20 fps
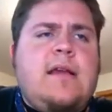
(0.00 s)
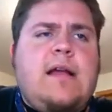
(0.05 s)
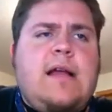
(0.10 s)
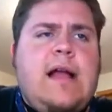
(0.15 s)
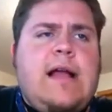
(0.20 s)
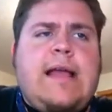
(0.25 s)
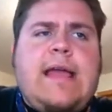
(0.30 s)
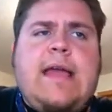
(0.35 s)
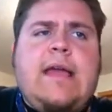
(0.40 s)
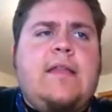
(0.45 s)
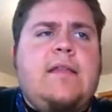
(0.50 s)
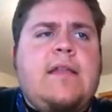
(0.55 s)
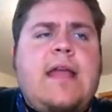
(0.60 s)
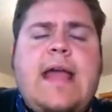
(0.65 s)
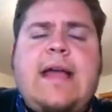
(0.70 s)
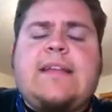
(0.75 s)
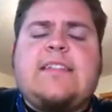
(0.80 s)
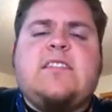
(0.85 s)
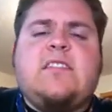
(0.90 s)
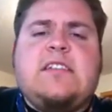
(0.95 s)
Again,
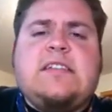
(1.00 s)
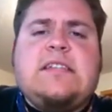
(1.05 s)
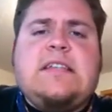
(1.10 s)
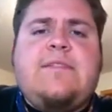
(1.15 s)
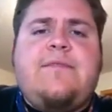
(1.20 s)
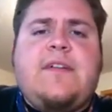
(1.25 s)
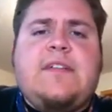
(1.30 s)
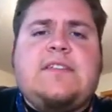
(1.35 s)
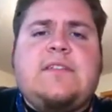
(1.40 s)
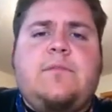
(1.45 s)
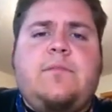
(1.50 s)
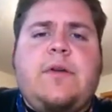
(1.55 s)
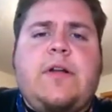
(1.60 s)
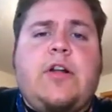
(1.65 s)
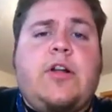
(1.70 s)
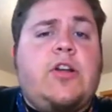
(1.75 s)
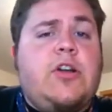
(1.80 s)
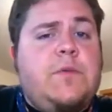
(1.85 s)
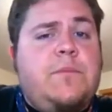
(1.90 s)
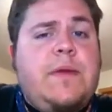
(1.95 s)
excellent defensive
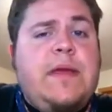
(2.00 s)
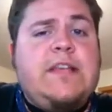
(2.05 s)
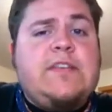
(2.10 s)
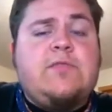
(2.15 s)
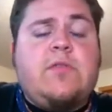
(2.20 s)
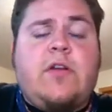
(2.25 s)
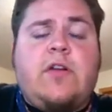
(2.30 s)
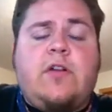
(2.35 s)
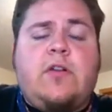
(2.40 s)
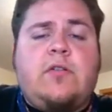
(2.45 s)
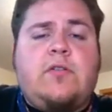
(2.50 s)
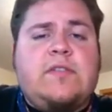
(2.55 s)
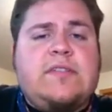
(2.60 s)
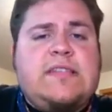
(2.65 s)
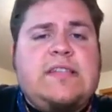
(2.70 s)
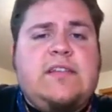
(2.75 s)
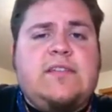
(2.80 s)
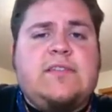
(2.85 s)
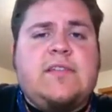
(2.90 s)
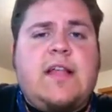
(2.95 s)
player, good base runner,
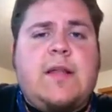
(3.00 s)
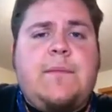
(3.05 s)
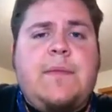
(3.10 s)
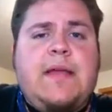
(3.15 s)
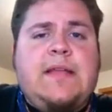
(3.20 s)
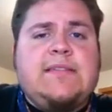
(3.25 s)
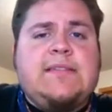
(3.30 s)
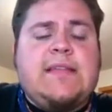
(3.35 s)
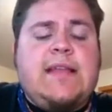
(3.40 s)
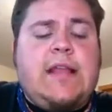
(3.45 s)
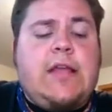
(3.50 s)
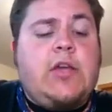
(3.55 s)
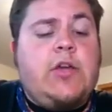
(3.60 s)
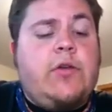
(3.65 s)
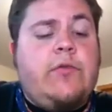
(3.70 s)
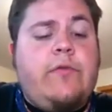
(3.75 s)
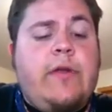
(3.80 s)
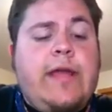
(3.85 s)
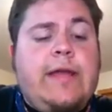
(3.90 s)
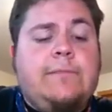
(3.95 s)
steals a lot of bases at a
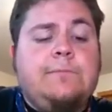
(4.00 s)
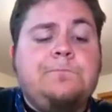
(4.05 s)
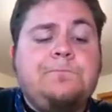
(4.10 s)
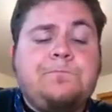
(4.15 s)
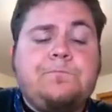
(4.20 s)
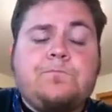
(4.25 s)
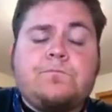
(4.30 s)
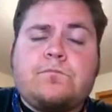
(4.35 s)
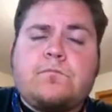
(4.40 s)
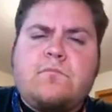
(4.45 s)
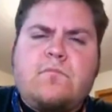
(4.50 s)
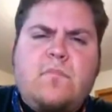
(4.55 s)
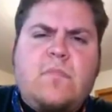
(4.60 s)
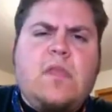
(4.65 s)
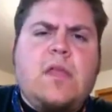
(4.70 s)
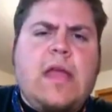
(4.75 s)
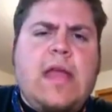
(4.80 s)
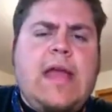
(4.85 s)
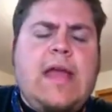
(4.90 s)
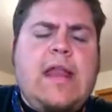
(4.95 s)
good rate,
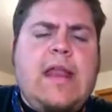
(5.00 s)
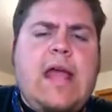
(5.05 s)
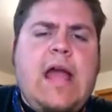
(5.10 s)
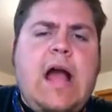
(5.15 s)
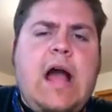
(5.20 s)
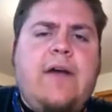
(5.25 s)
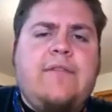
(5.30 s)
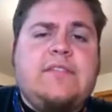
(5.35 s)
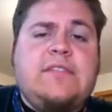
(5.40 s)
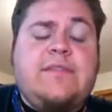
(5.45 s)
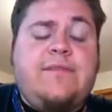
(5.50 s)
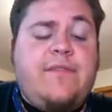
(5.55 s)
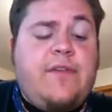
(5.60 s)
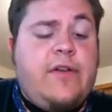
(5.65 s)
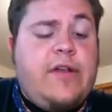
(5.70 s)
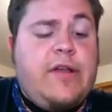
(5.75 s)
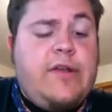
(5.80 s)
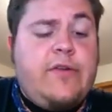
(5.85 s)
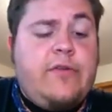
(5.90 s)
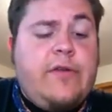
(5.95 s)
and obviously
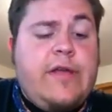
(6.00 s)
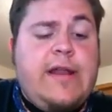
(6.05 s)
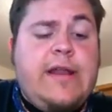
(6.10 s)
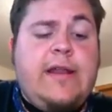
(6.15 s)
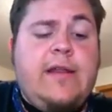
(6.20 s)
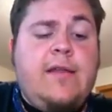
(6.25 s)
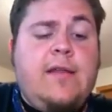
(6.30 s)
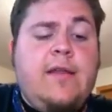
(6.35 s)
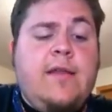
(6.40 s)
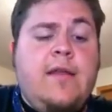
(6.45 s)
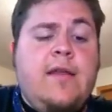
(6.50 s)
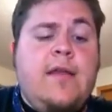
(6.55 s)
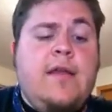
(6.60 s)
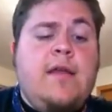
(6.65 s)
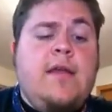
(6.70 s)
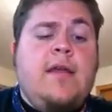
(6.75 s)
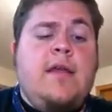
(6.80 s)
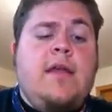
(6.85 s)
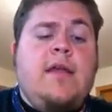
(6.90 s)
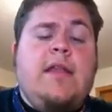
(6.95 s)
very underrated.
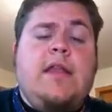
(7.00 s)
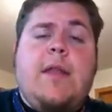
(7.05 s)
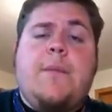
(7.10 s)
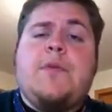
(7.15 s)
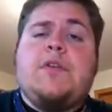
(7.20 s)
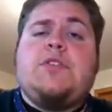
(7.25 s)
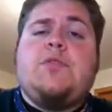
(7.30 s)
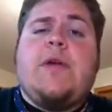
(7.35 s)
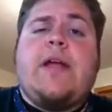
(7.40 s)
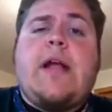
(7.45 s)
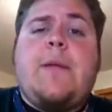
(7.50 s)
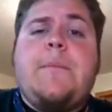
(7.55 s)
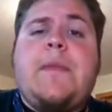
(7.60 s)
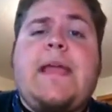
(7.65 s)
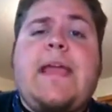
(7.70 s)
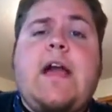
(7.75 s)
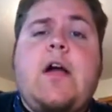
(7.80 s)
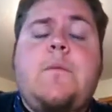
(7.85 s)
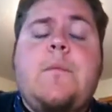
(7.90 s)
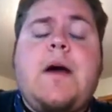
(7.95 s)
Number 2, I got
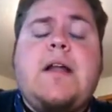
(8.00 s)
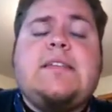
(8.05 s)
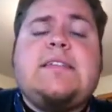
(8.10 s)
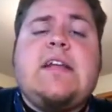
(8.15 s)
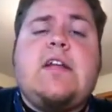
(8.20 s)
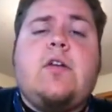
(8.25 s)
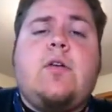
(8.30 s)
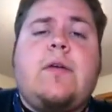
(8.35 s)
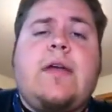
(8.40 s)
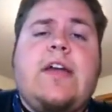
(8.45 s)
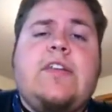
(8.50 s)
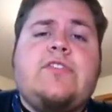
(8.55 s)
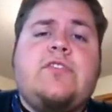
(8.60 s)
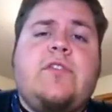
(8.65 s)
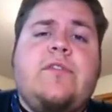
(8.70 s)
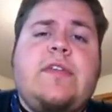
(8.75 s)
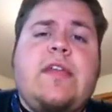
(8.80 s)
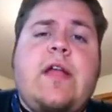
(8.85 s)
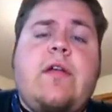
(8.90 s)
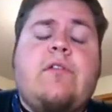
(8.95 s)
Miguel Montero,
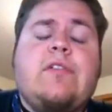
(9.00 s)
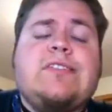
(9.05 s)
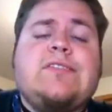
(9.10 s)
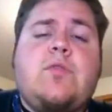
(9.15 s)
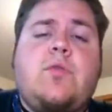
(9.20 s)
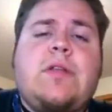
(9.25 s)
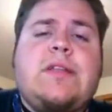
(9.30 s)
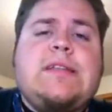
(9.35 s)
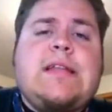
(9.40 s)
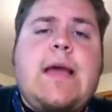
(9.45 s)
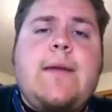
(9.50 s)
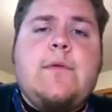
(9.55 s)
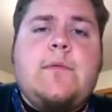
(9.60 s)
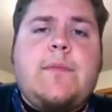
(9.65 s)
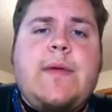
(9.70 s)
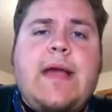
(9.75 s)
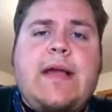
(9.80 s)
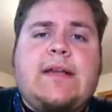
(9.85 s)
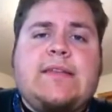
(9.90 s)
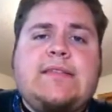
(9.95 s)
catcher of the Arizona
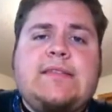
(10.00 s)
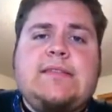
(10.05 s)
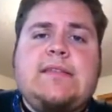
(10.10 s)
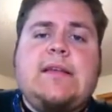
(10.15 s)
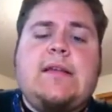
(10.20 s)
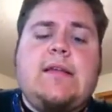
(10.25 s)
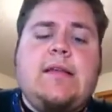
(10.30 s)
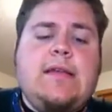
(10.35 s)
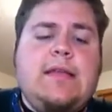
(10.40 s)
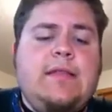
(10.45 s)
Diamondbacks.